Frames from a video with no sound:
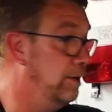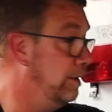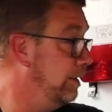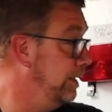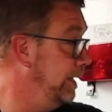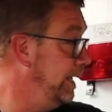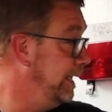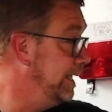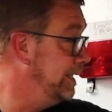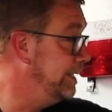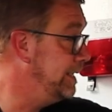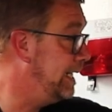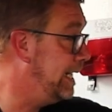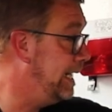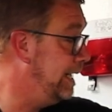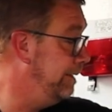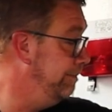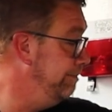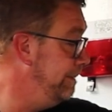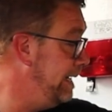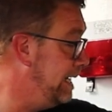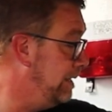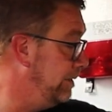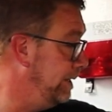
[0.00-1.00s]
on, and a tire
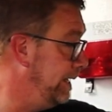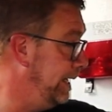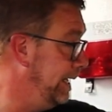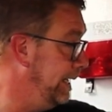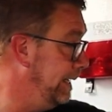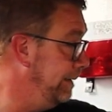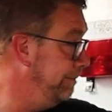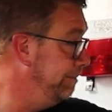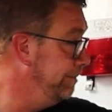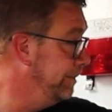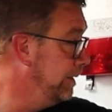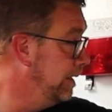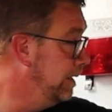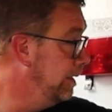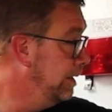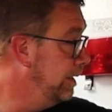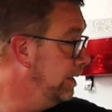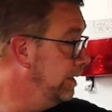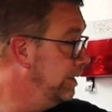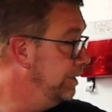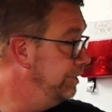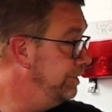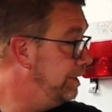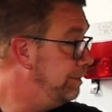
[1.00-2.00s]
mount kit.
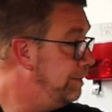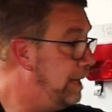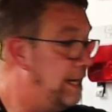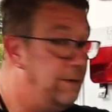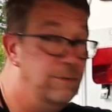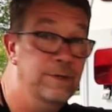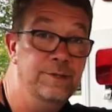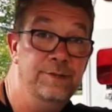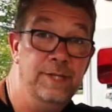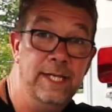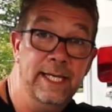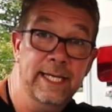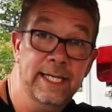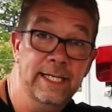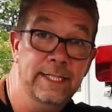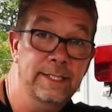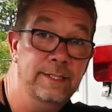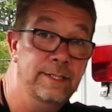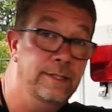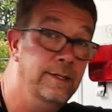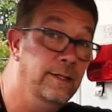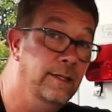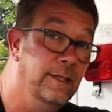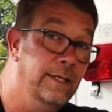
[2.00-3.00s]
Somebody was
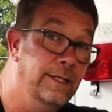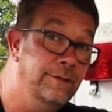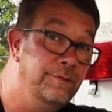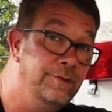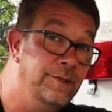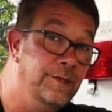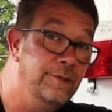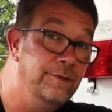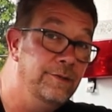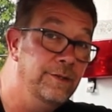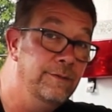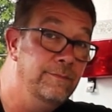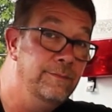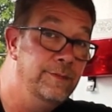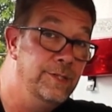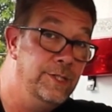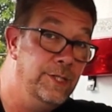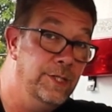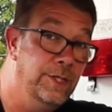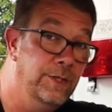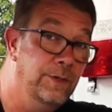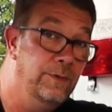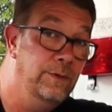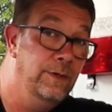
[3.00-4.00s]
into the lift system
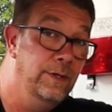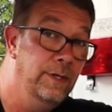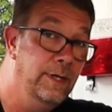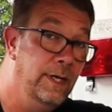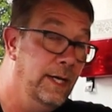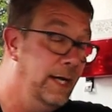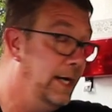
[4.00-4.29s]
too.